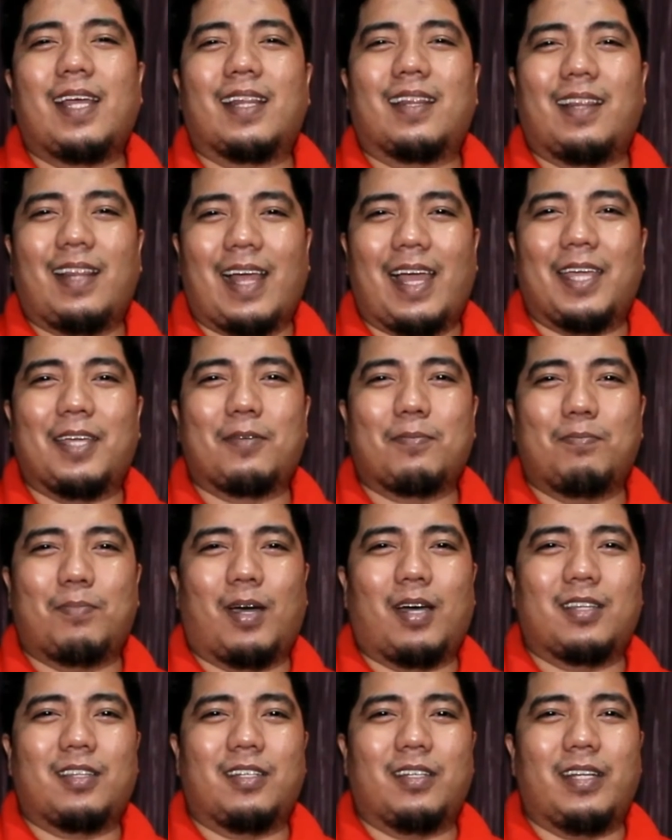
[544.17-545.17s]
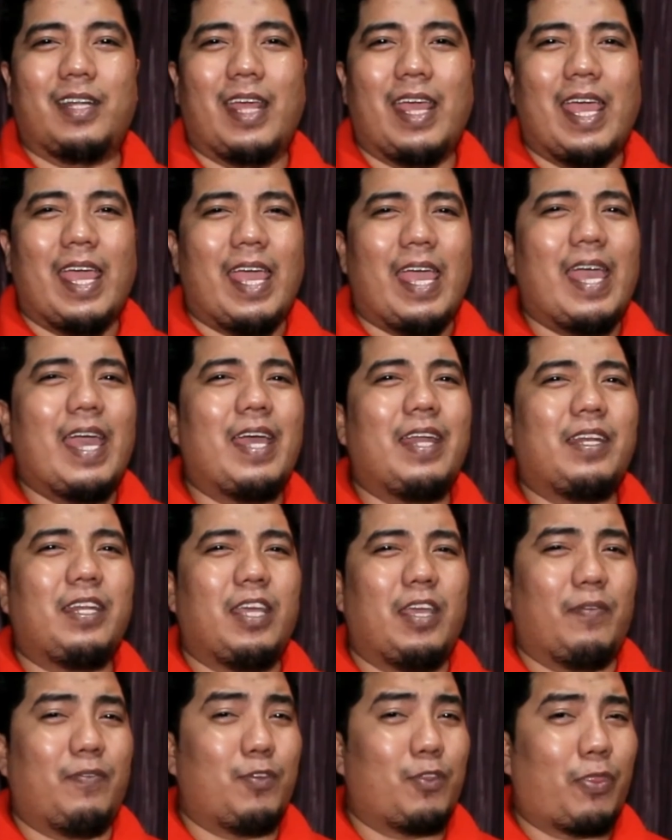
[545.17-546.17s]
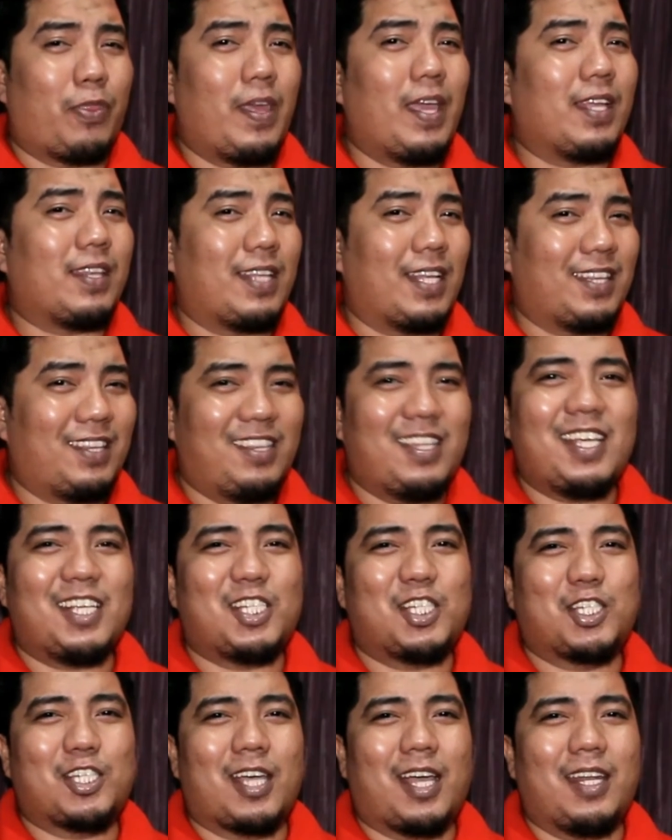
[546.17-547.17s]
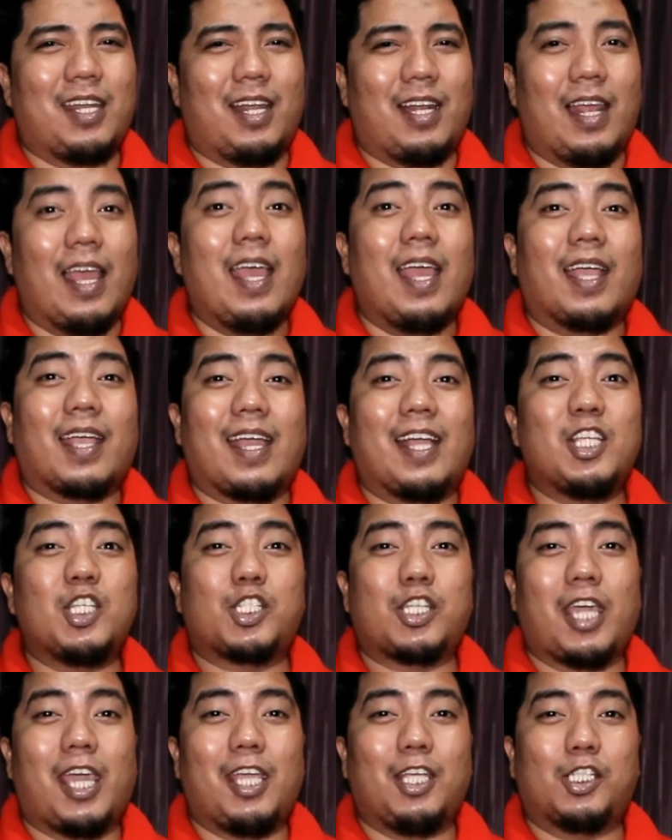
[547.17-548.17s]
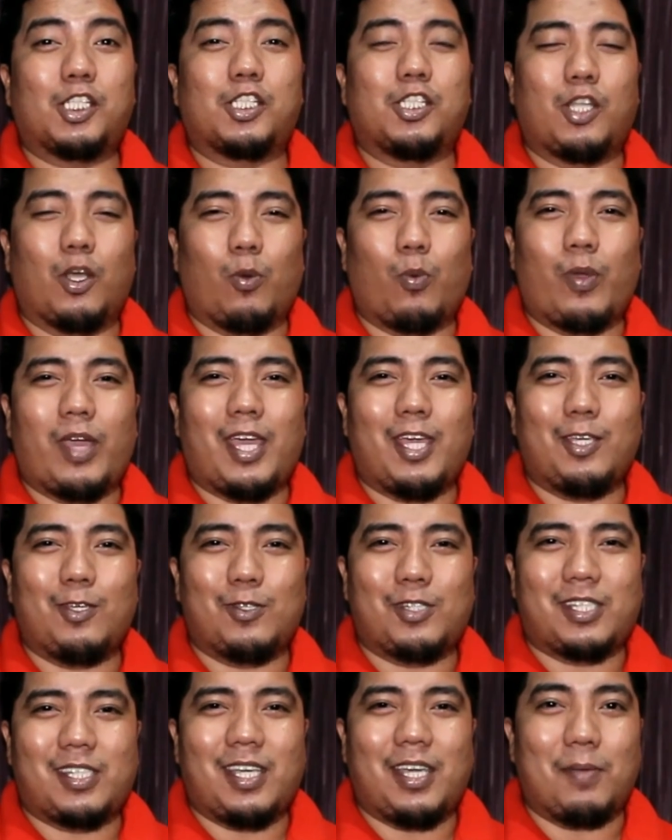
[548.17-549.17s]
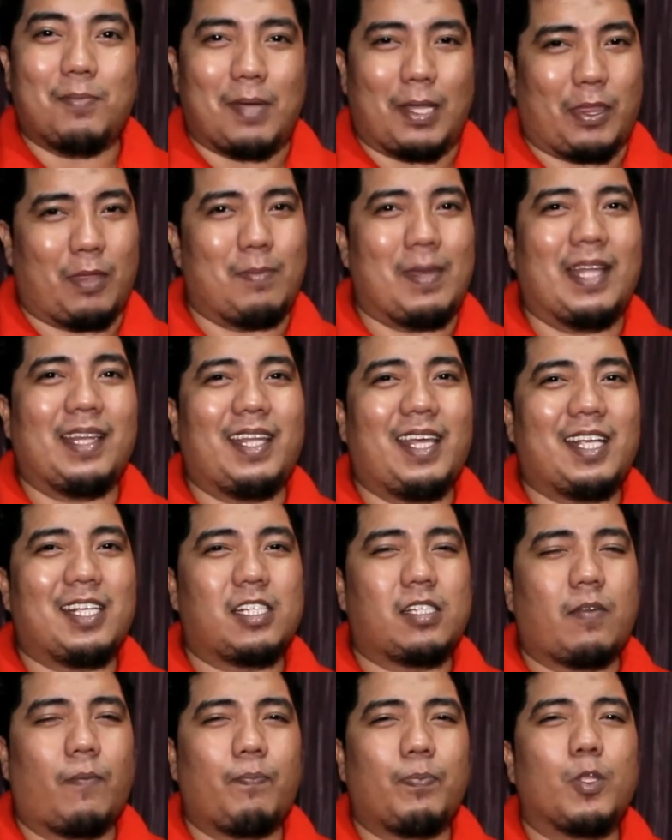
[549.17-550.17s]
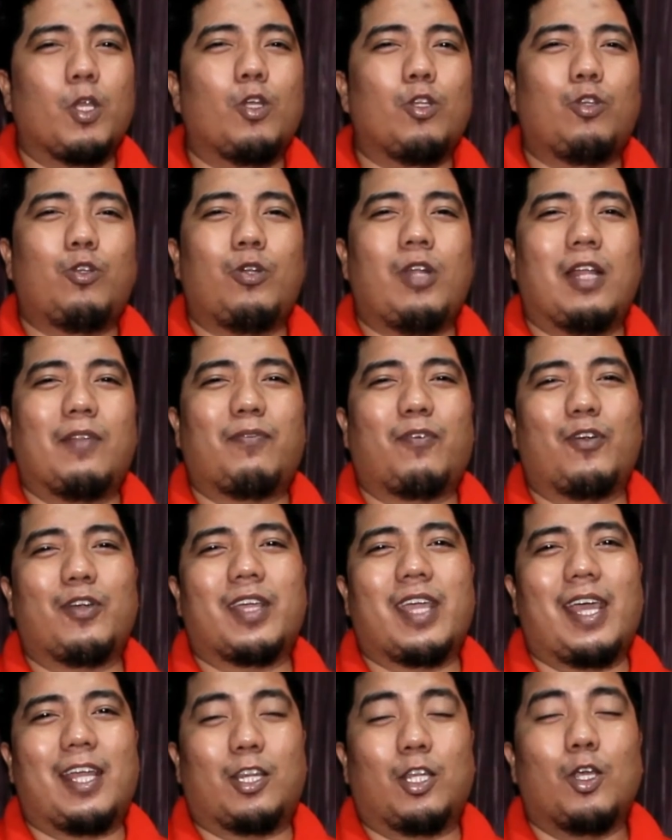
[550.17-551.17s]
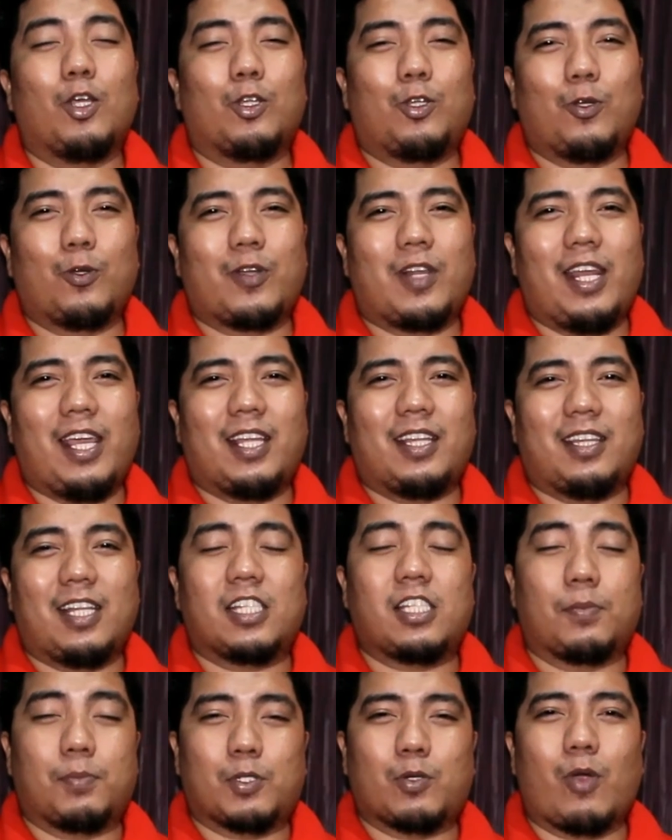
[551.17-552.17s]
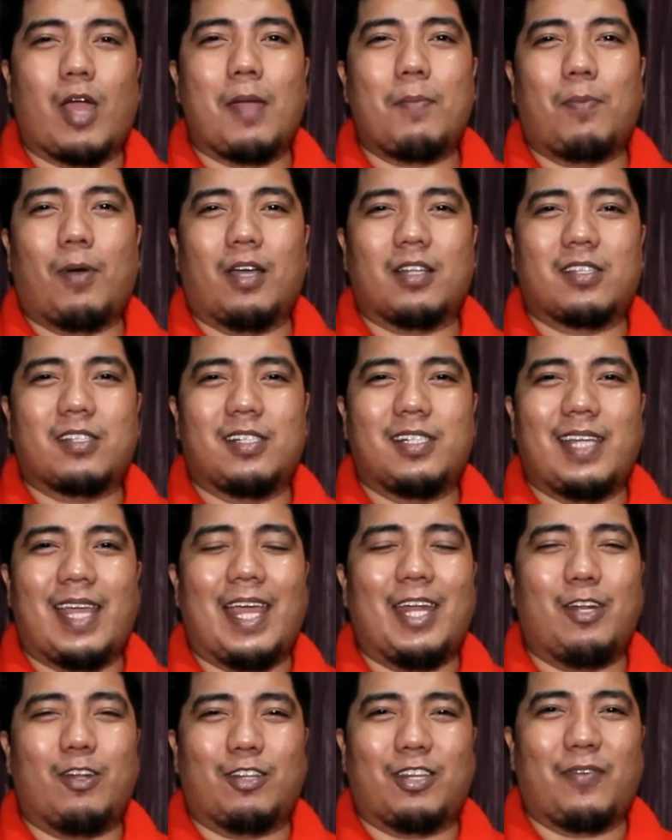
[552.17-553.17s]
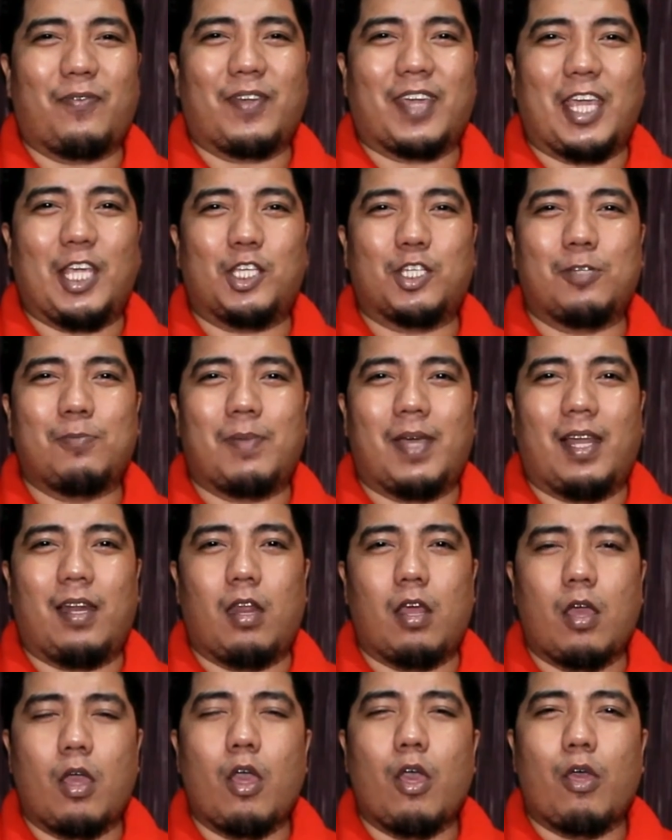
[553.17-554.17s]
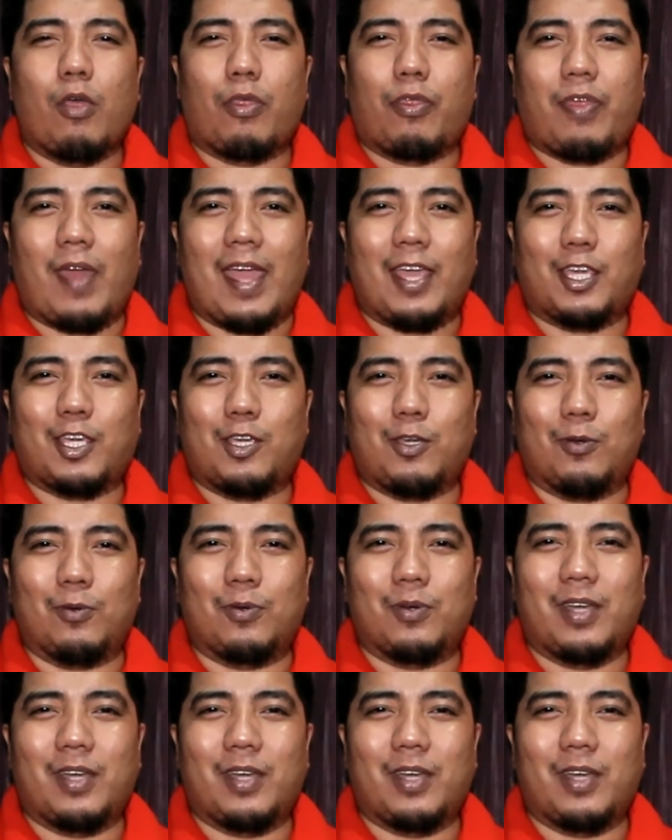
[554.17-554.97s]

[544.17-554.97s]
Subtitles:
that like button. And if you think that this channel can change the way you see mathematics, do not forget to click that subscribe button and notification bell. Thank you.